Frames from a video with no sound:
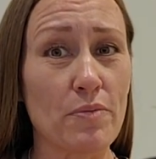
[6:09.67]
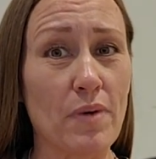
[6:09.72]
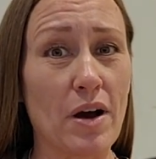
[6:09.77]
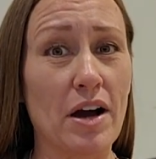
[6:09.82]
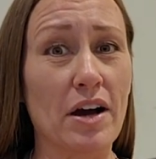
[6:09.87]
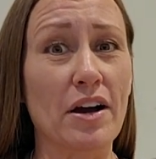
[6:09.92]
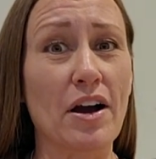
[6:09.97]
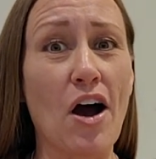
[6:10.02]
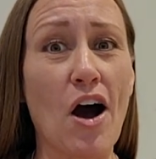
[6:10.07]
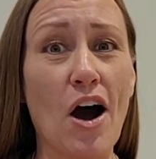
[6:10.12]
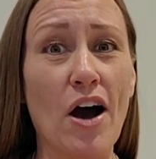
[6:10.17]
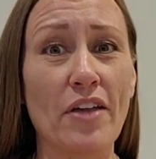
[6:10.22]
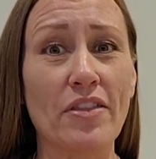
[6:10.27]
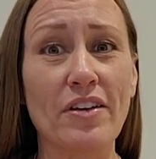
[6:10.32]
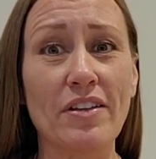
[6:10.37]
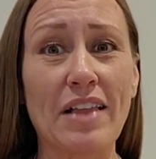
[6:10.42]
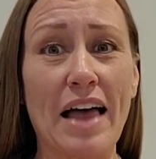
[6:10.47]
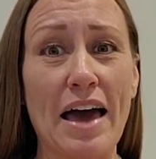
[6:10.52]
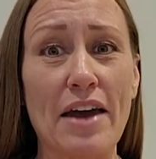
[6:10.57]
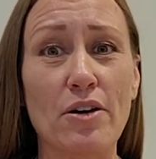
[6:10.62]
rung on the
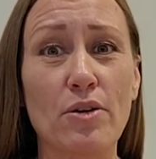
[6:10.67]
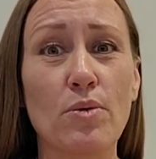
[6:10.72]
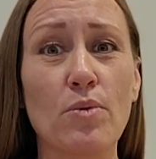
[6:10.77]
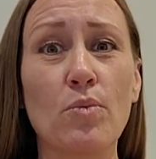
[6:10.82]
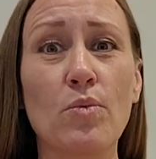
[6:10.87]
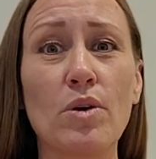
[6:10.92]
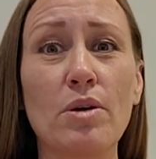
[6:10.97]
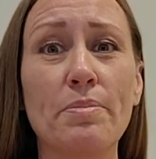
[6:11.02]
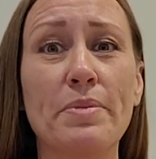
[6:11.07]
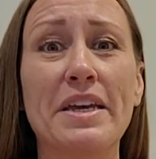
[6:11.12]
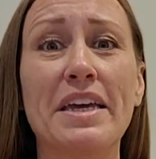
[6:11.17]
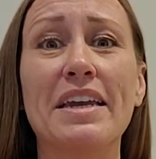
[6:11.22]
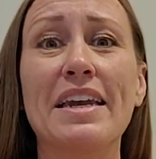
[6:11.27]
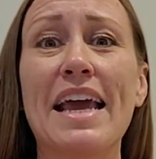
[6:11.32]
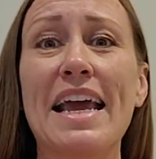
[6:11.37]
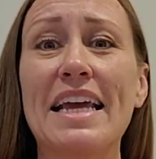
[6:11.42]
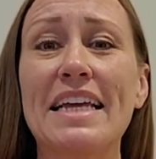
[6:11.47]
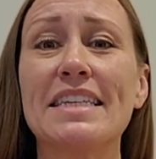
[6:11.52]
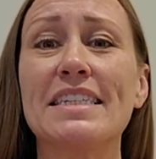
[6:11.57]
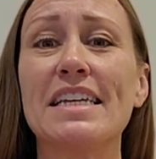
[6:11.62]
ladder will be an
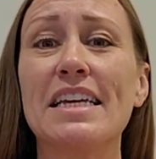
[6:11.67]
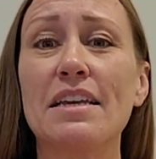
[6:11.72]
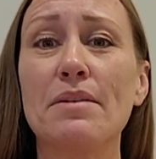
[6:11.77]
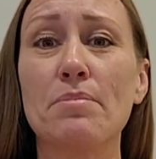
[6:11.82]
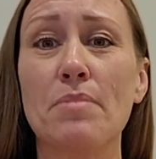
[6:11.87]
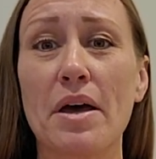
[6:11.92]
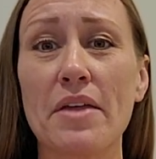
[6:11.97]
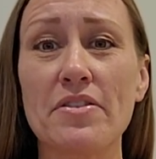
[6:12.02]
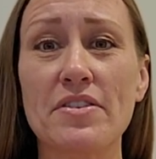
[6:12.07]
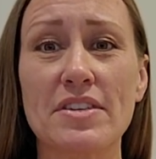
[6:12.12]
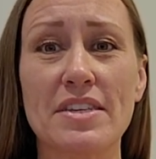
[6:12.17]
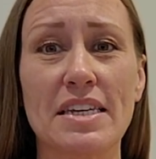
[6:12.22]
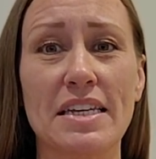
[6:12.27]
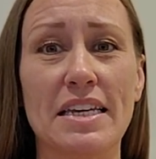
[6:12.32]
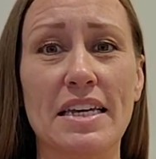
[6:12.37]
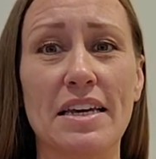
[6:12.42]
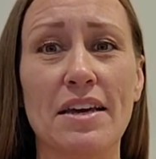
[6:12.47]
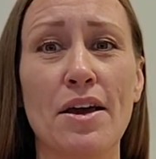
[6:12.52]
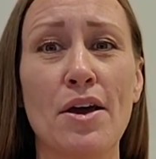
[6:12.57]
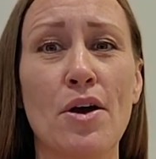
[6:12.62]
18-month
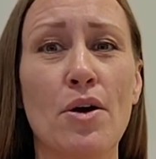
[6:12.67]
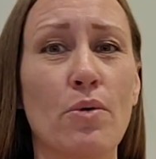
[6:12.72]
CD,